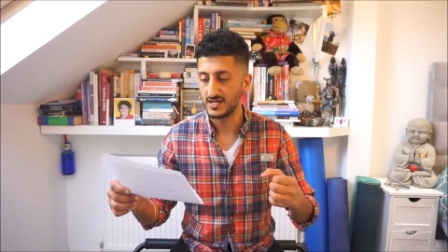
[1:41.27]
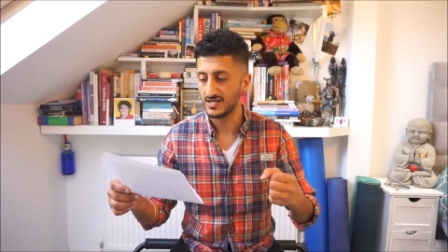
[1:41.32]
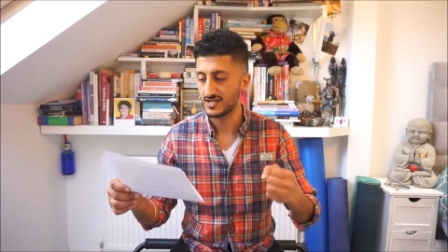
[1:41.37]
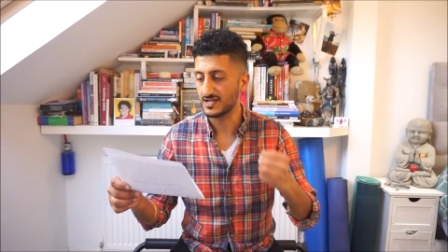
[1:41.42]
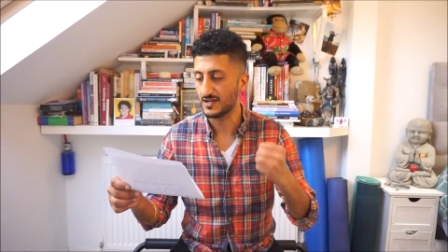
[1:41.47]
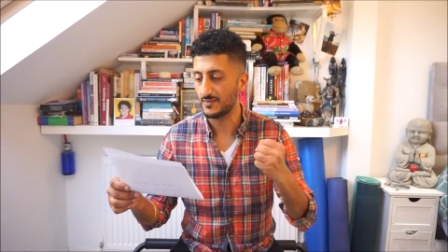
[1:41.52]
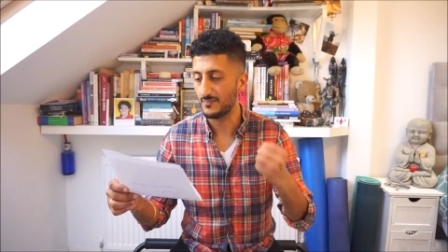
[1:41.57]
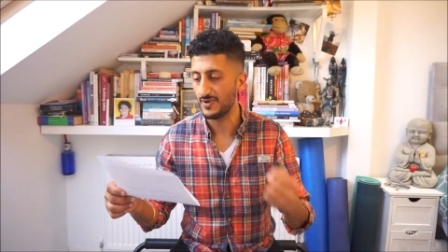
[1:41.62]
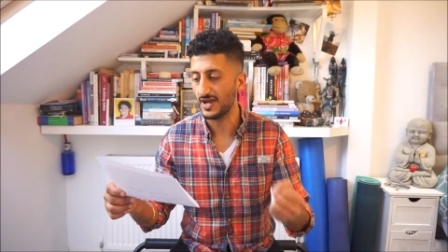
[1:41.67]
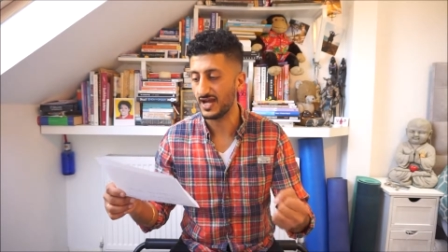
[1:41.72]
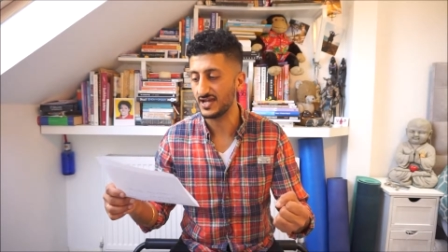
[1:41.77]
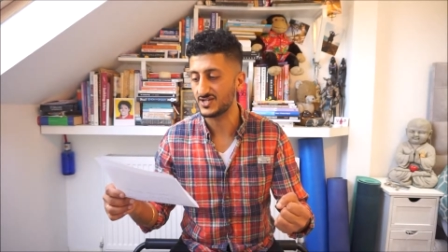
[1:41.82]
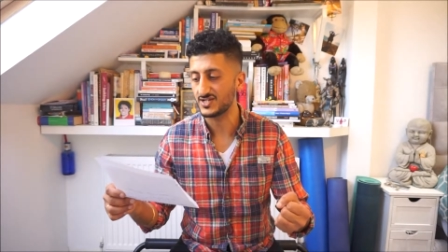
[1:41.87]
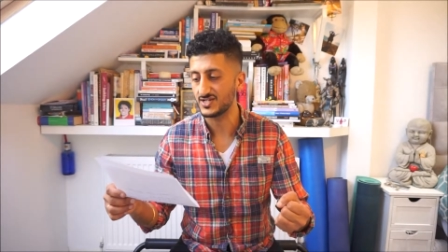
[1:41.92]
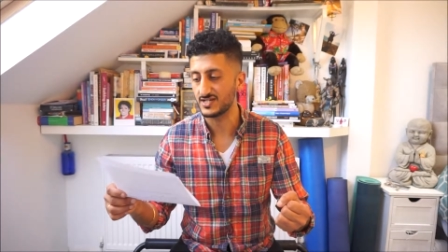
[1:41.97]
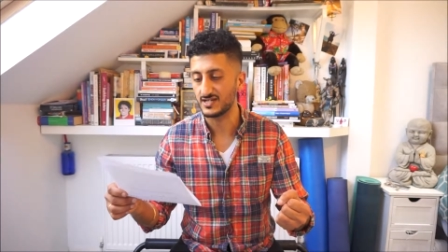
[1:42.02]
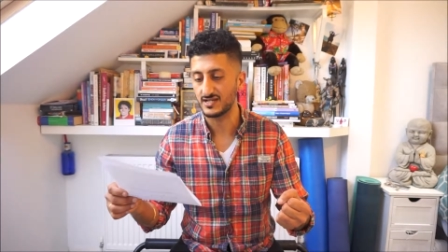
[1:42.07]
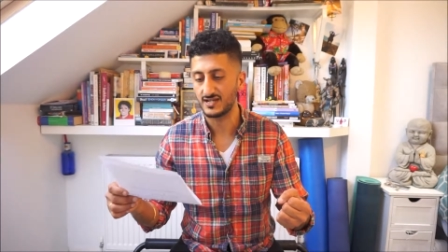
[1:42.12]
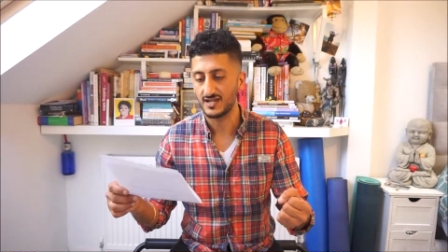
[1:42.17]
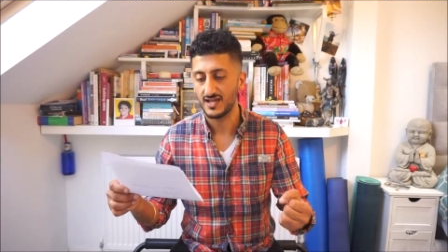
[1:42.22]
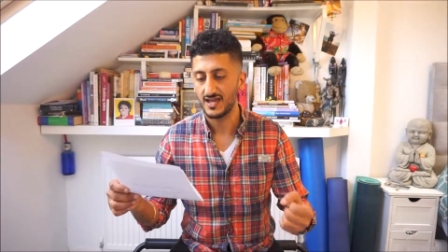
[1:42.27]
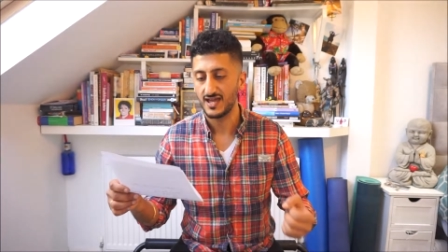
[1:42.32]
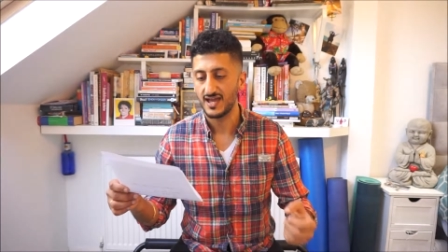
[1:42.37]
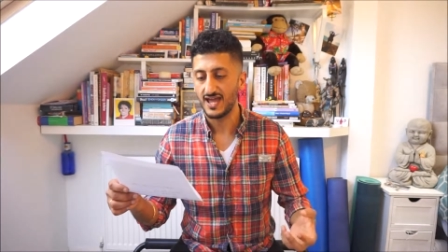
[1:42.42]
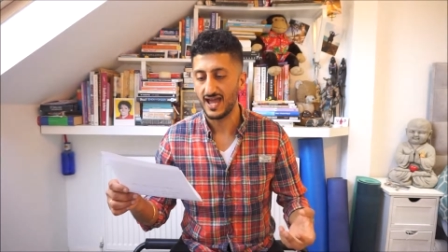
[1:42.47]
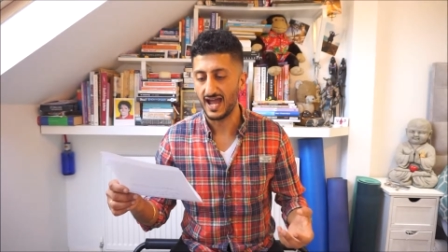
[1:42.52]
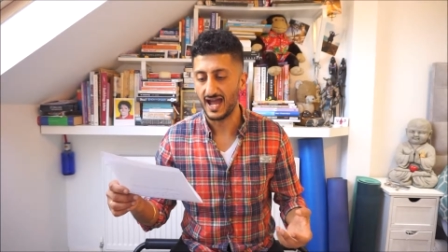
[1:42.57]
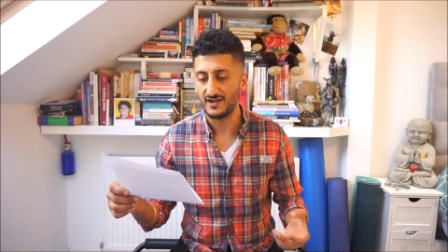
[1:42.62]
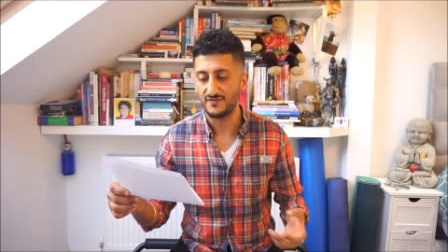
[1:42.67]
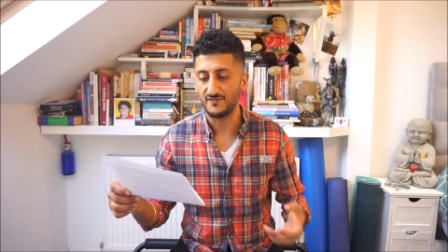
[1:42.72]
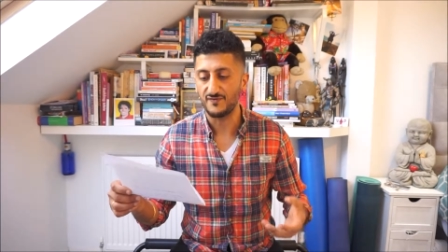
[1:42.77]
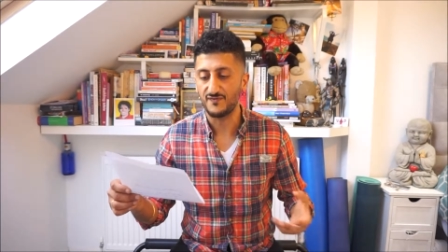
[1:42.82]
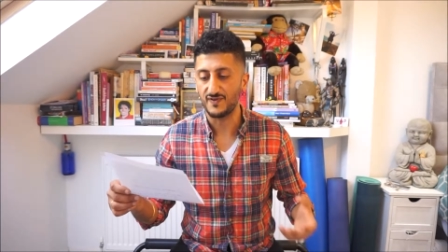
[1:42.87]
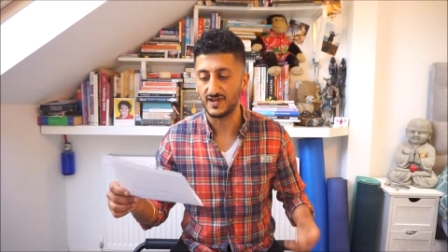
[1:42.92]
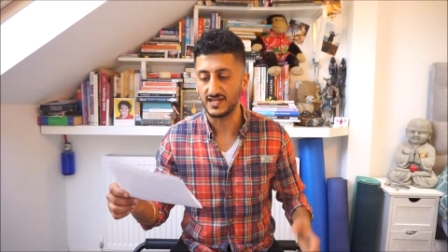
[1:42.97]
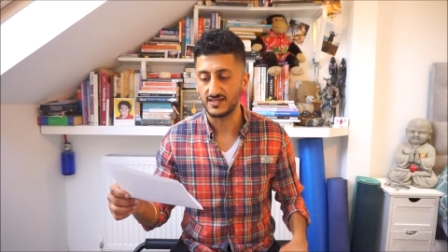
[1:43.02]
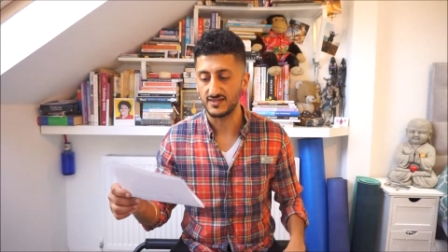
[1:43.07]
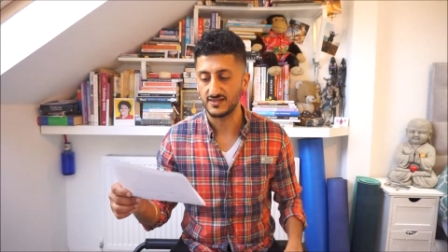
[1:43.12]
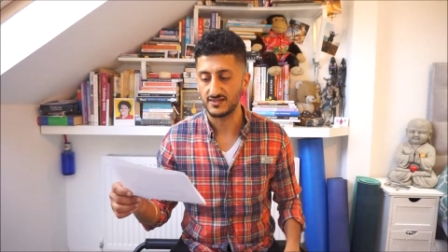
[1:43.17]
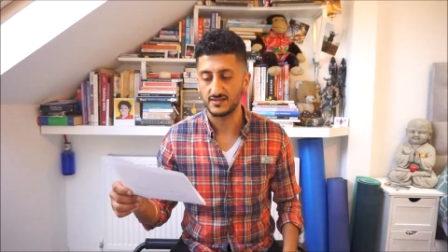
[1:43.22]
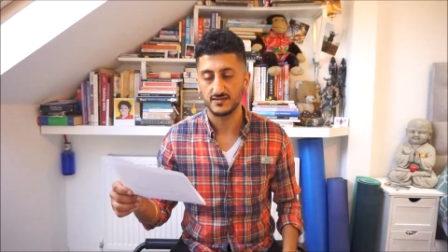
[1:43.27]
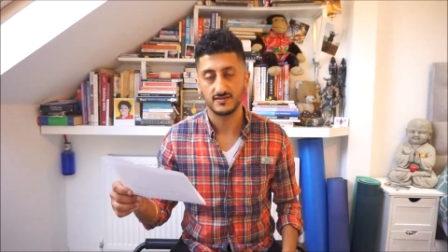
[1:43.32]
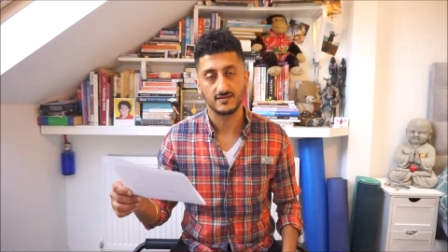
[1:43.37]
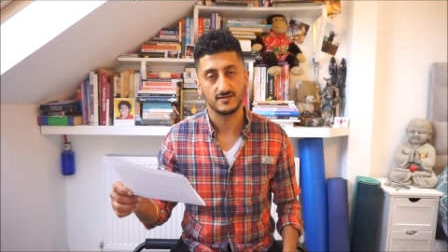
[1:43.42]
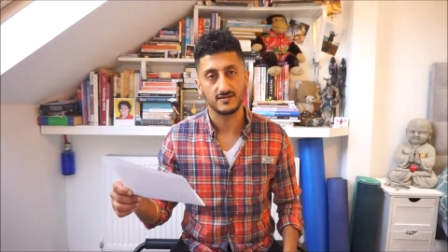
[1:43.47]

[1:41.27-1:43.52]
compassion, and faith.